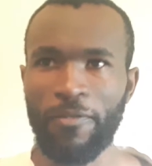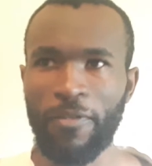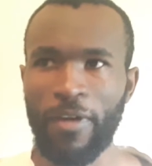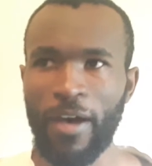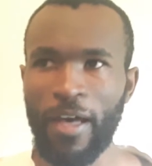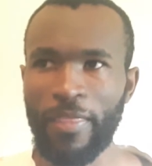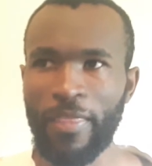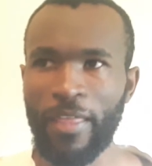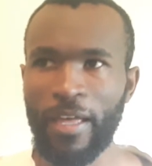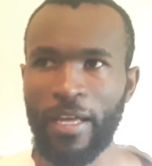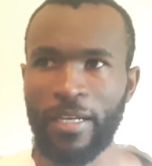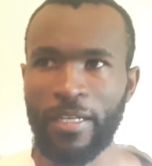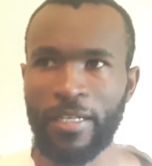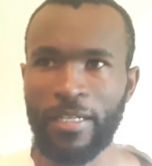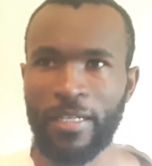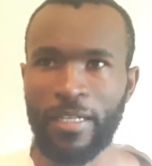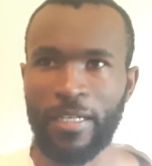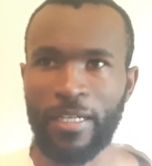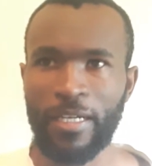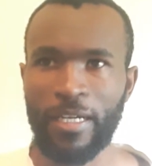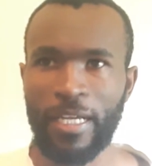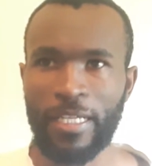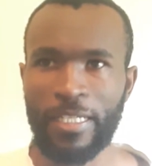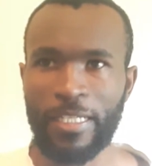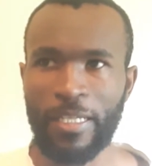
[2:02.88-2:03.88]
father and
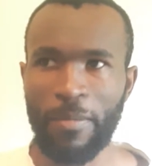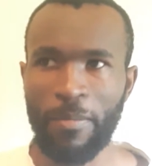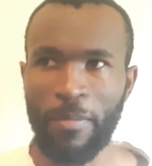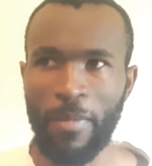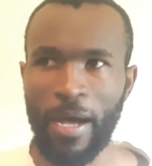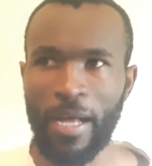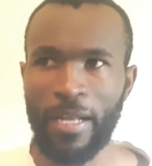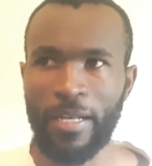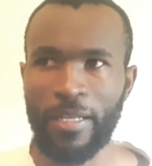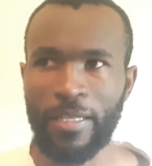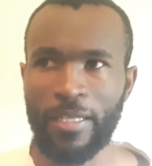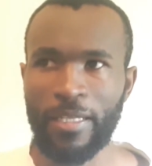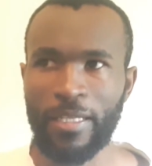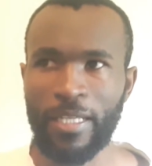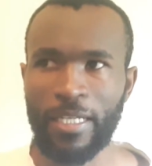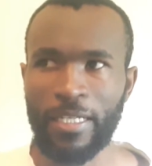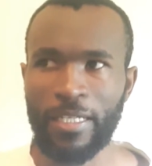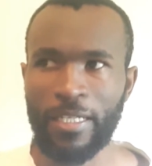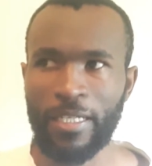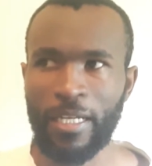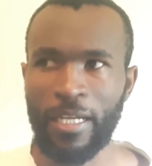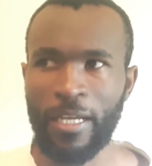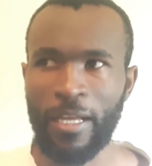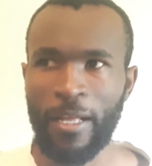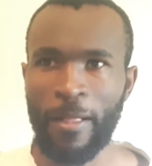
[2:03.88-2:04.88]
as a man
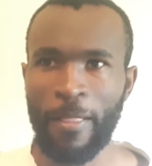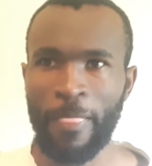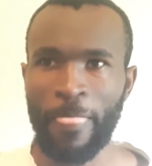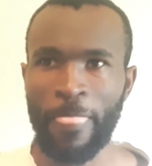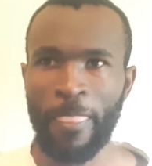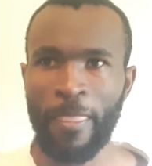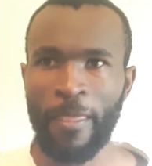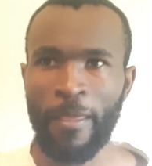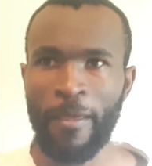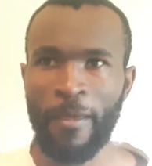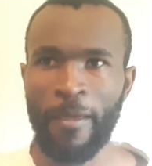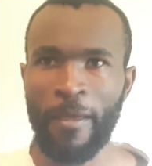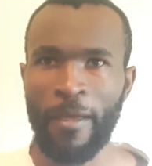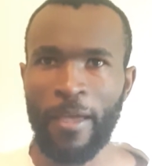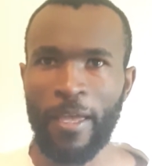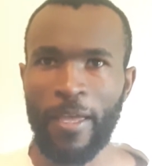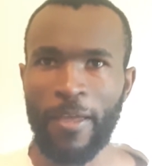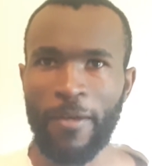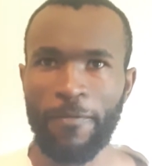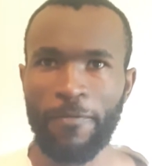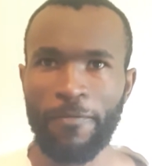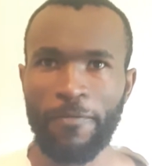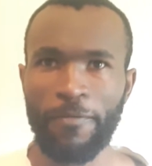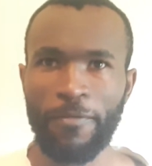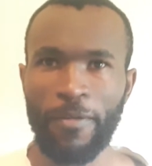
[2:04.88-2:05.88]
that
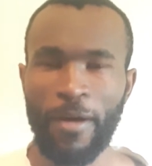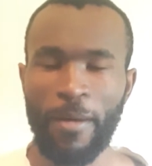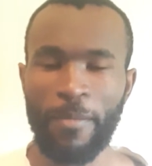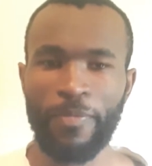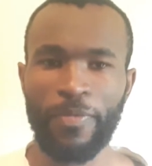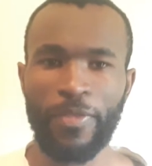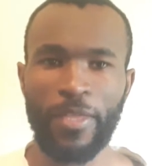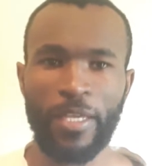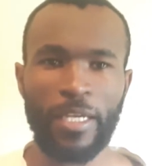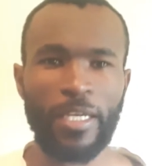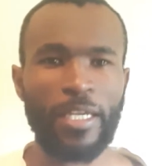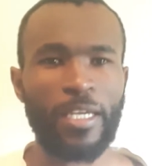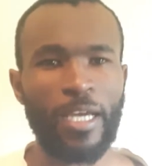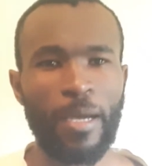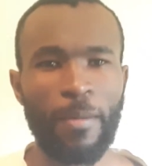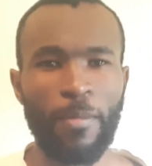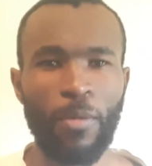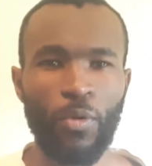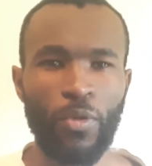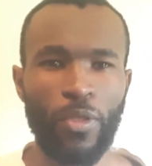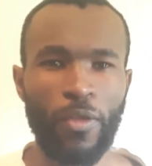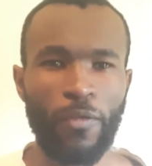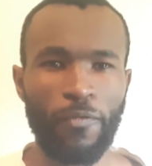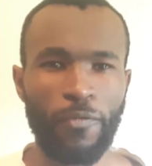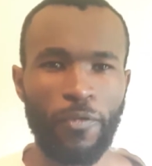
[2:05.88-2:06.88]
if I'm thinking
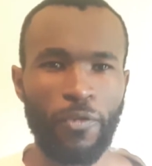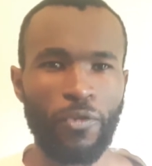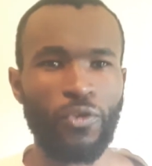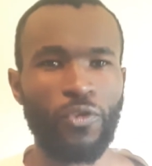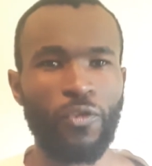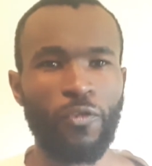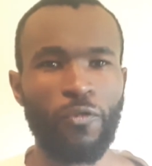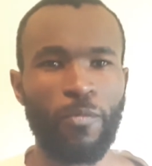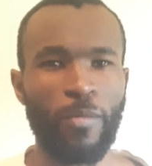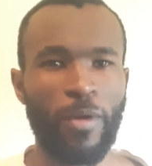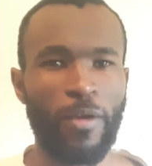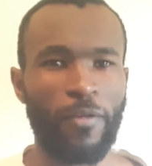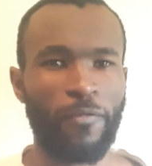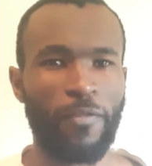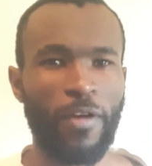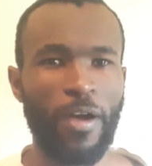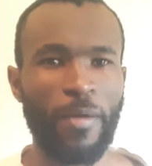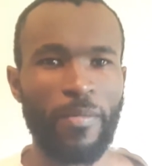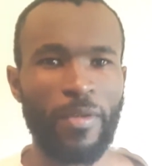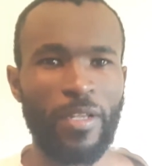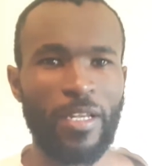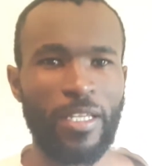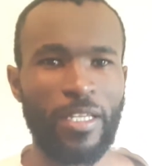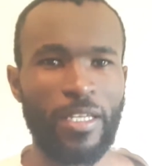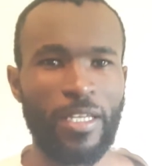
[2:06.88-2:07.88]
about the future of my
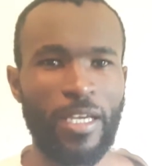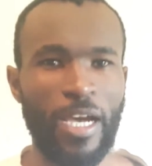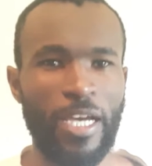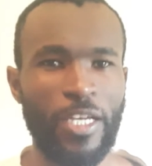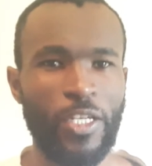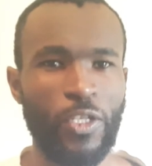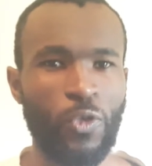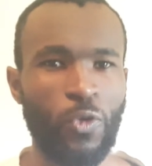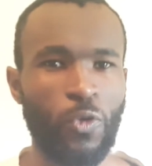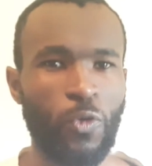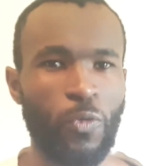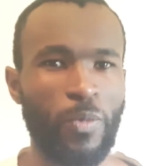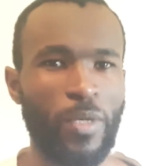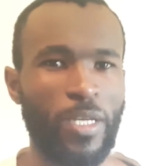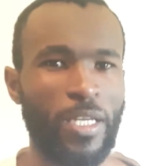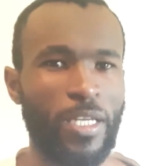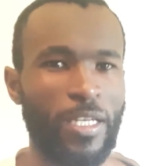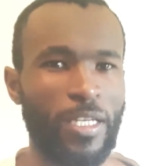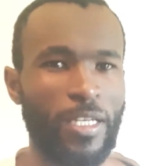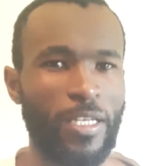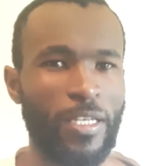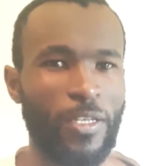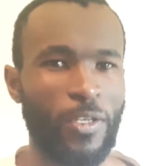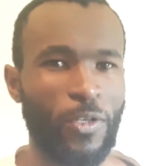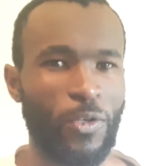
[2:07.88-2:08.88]
family, I should
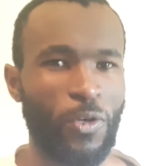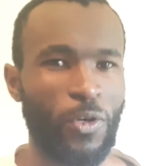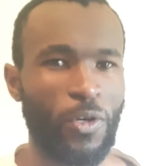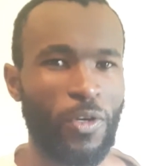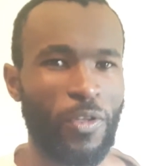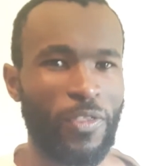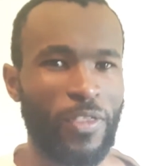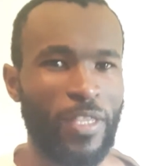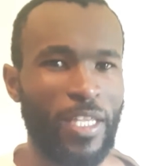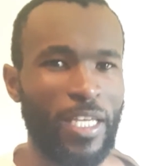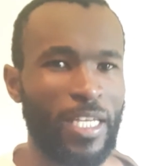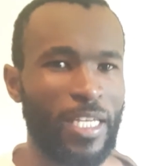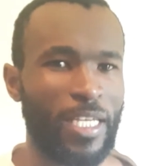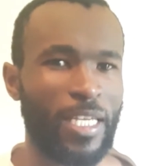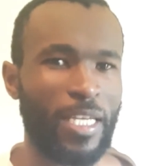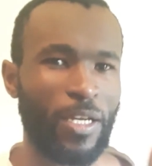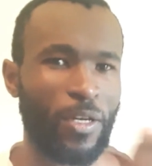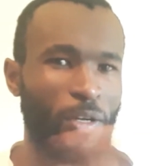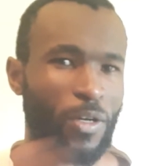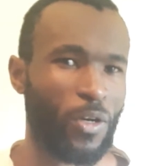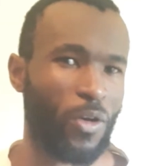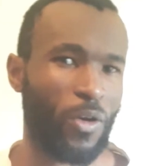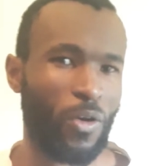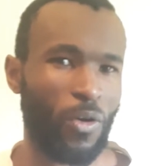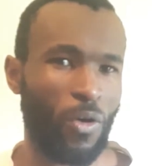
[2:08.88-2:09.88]
be,
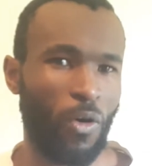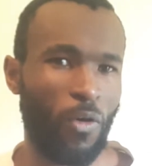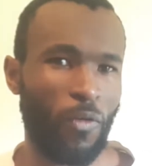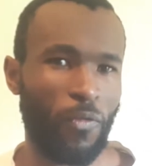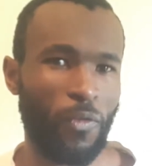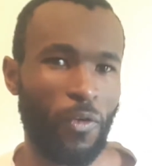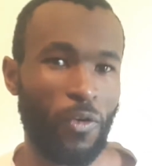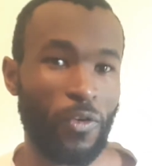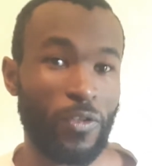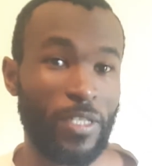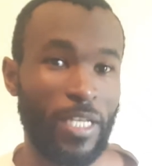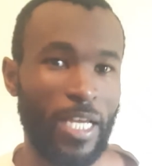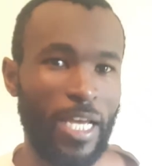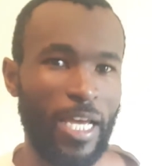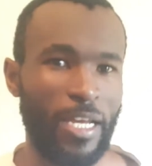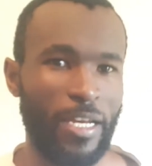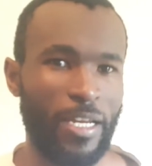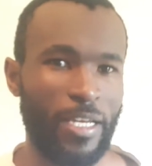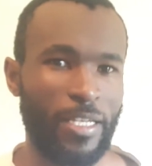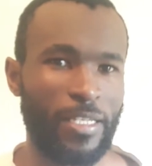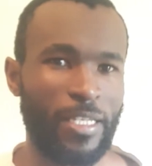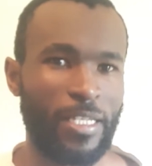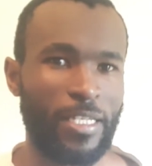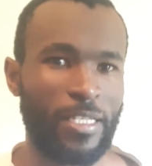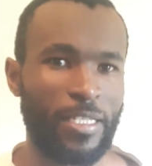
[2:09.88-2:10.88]
thinking of those
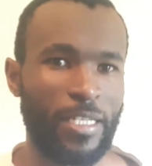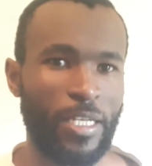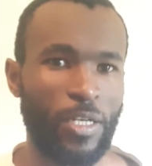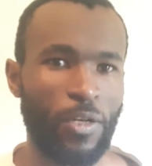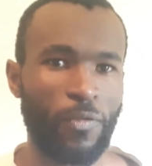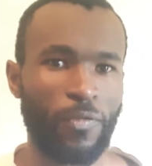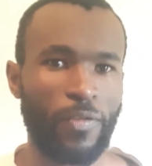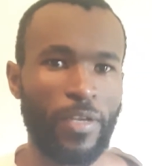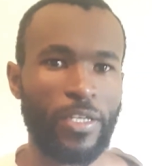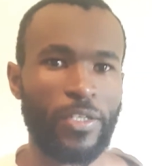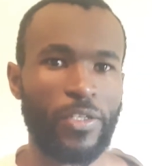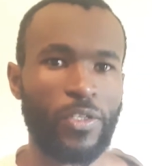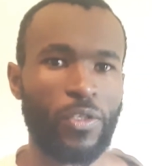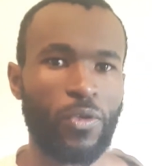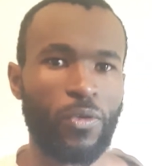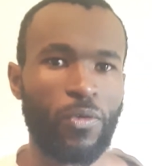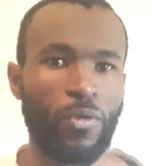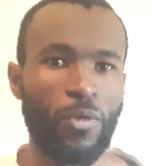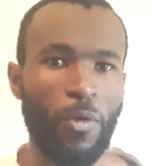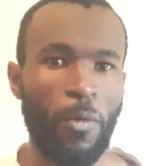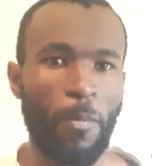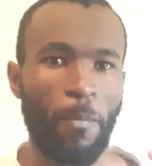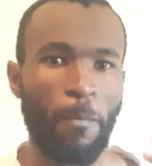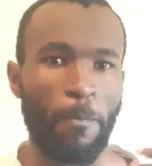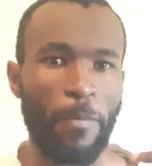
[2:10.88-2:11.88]
areas instead of just
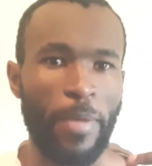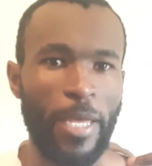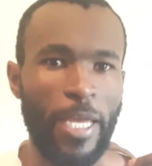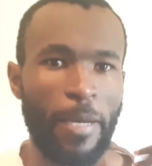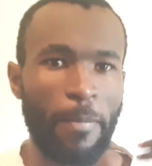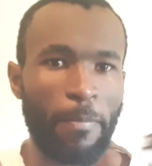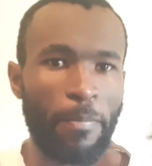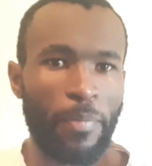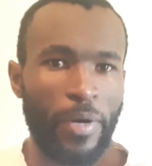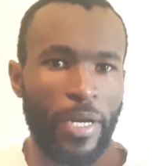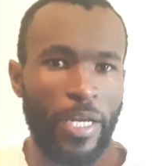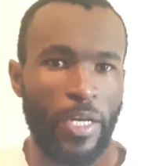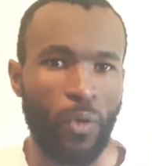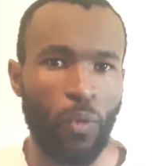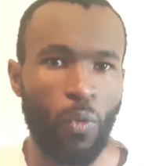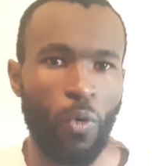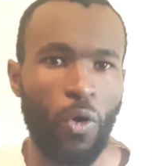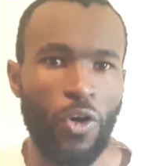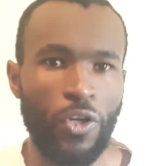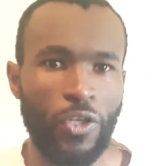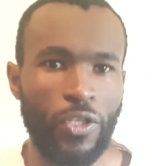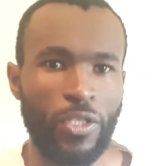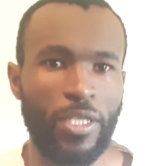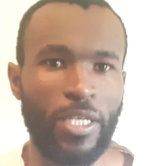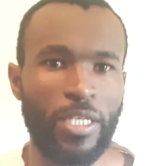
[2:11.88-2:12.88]
being
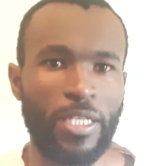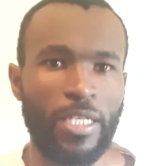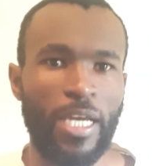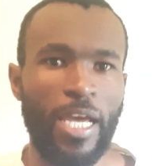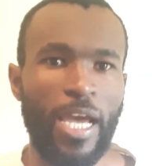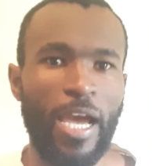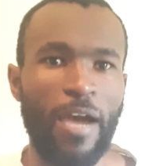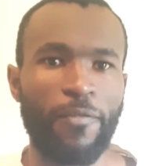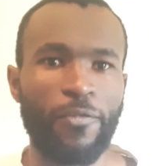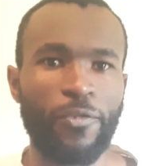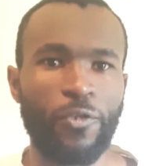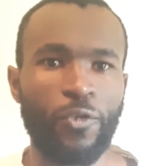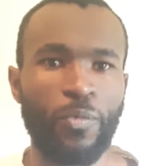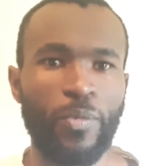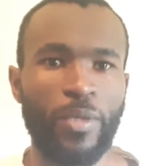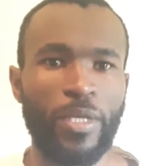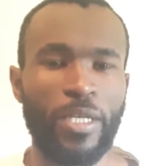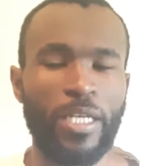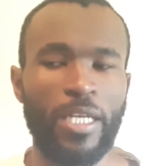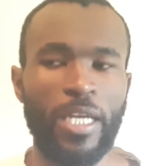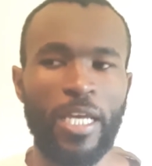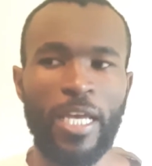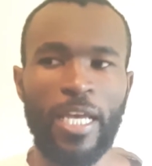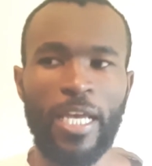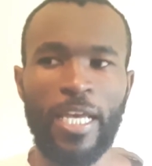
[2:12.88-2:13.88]
brainwashed that I have to
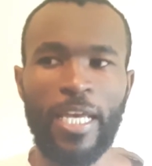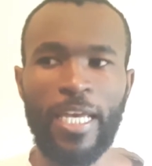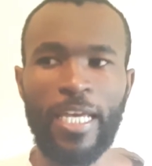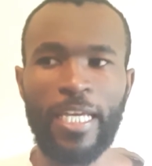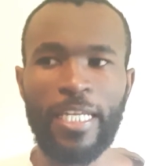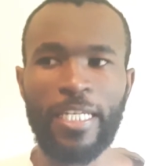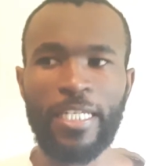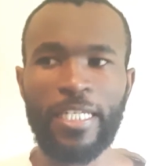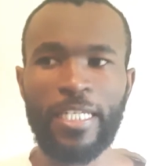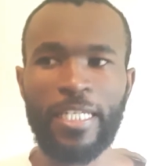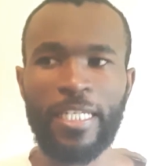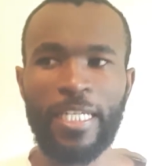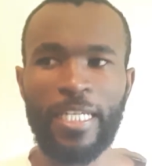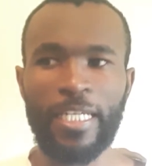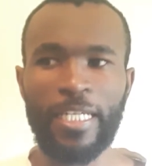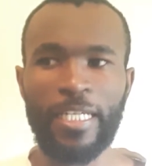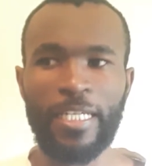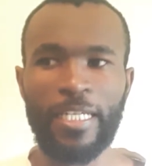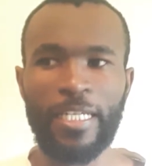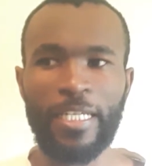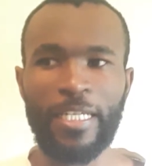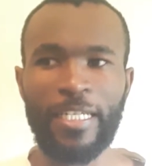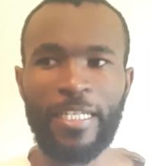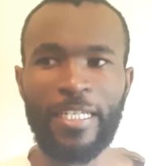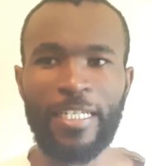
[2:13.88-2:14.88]
be
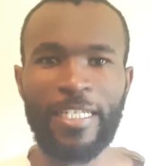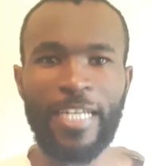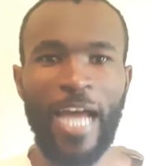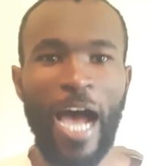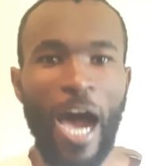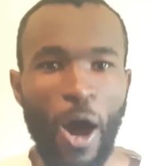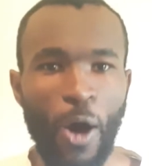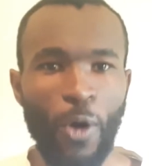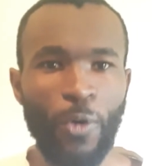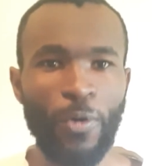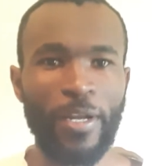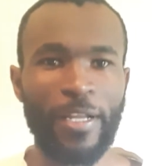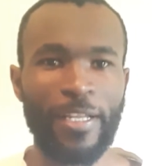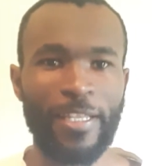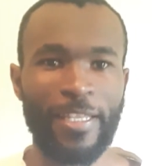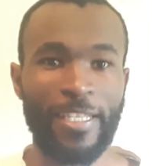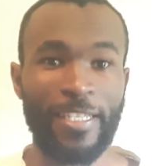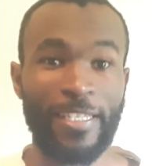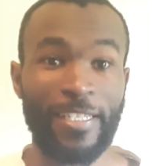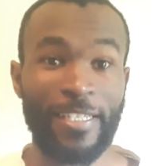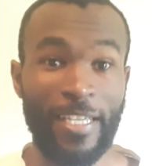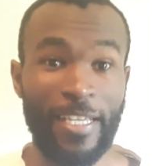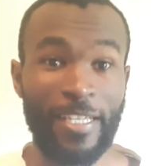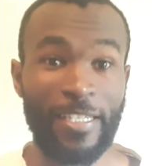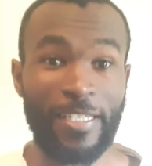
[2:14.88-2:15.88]
in town, and in
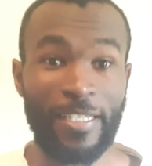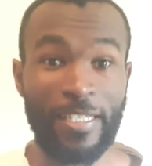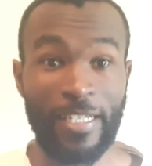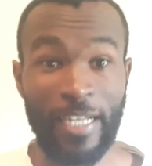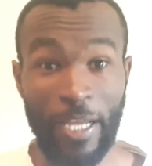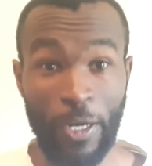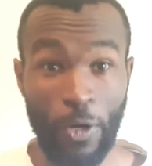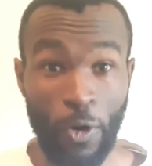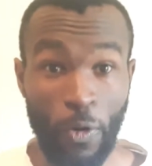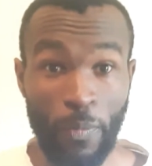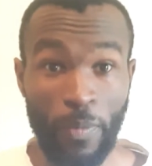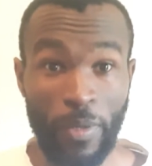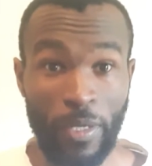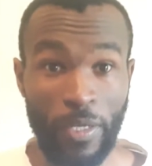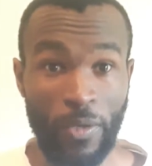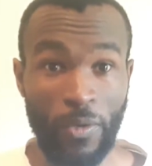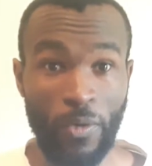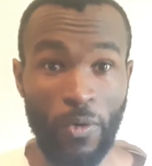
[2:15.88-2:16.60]
this case Nairobi.